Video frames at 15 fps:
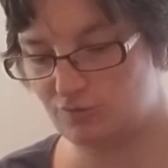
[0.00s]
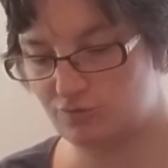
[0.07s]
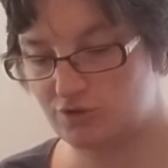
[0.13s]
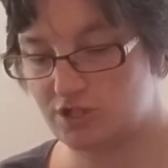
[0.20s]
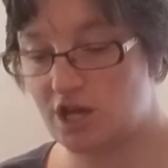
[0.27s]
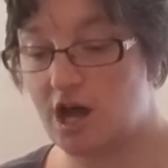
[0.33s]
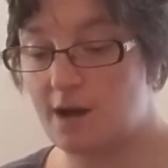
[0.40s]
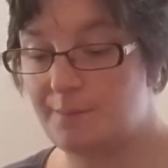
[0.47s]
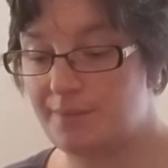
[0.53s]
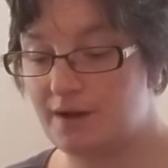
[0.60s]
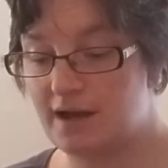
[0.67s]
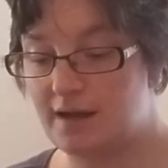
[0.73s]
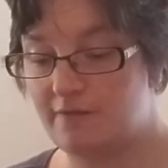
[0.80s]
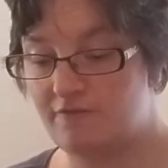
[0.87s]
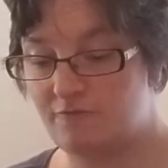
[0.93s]
top
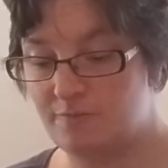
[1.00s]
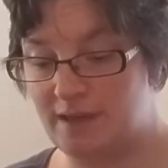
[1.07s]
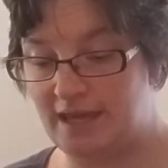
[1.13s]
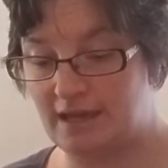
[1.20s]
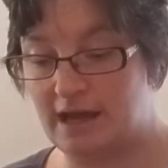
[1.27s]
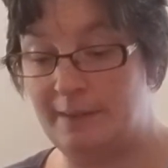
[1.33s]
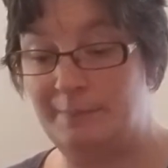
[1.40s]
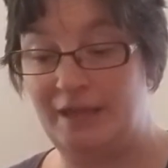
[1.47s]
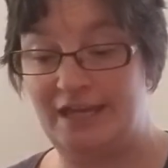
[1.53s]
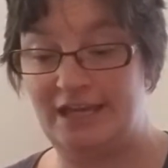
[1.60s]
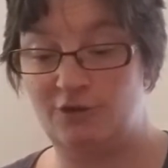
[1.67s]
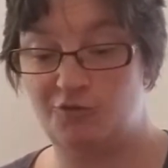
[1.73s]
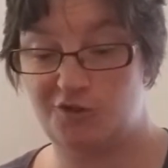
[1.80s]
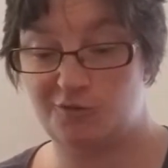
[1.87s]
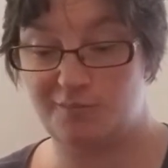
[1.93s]
I'm
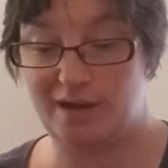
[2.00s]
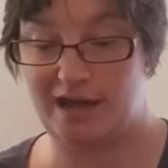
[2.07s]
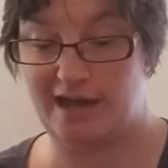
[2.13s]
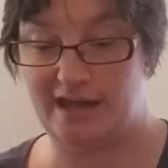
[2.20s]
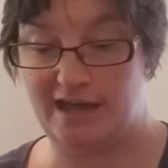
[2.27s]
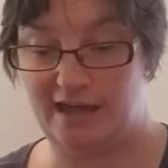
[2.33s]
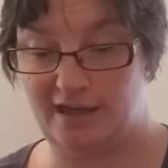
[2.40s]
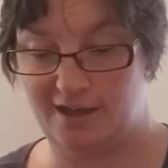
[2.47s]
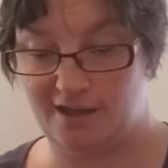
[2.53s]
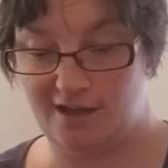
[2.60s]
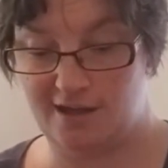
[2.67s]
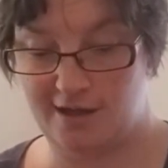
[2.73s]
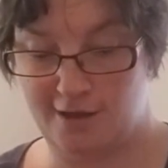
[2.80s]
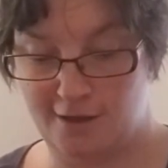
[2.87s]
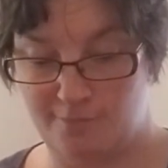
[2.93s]
making with my
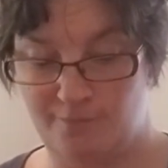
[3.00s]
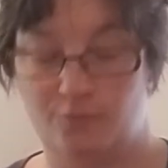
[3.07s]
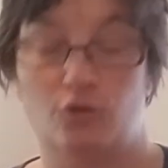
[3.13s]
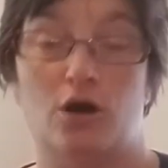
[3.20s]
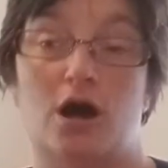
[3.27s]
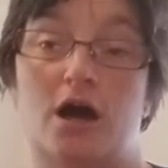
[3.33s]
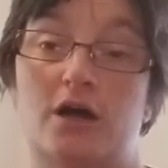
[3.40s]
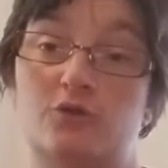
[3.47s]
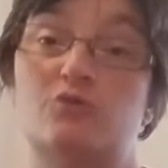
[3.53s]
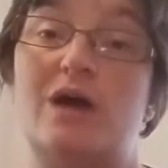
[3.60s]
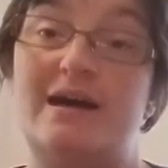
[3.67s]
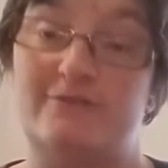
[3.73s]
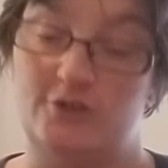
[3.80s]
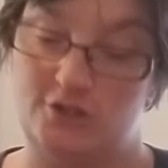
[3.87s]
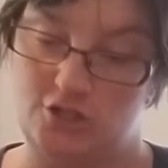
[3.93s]

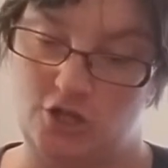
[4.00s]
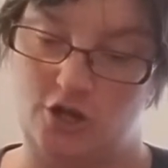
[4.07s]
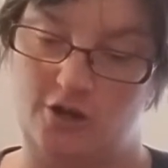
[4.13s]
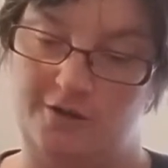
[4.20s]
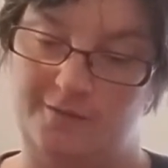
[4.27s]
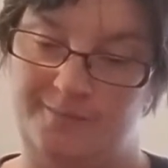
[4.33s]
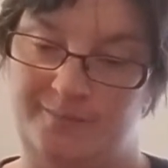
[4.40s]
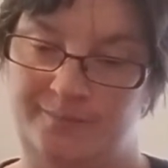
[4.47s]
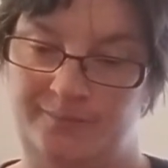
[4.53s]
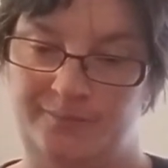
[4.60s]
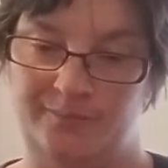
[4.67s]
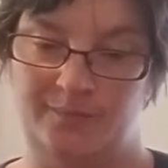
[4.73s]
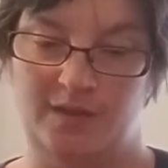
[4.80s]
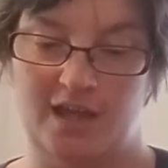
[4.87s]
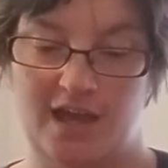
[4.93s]
unraveled yarn.
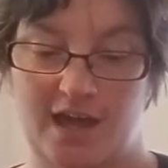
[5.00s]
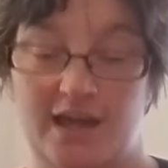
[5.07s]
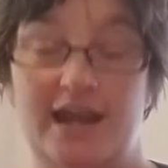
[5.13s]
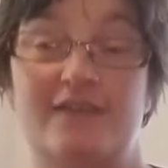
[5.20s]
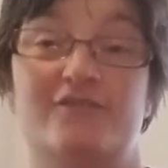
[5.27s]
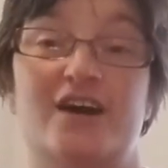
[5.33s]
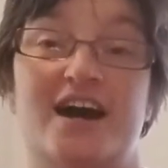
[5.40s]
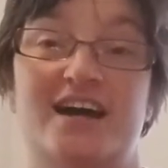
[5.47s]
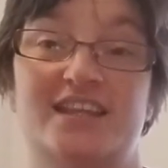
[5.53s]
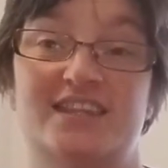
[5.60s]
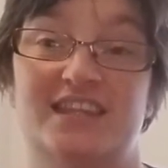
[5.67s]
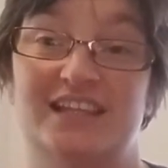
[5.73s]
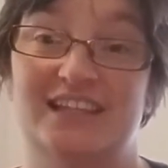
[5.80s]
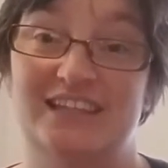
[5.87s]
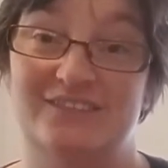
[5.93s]
And I've got
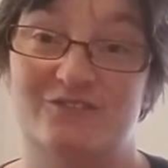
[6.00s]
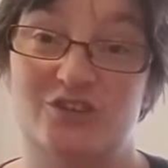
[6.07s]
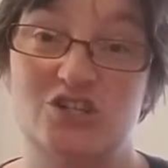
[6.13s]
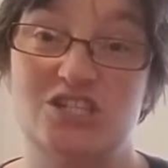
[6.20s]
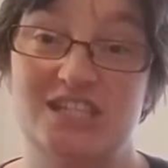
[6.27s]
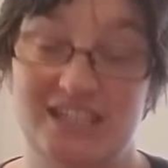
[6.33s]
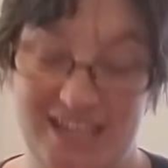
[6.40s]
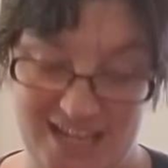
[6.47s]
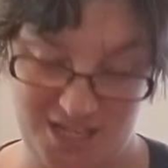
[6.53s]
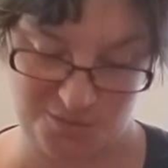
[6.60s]
the first lace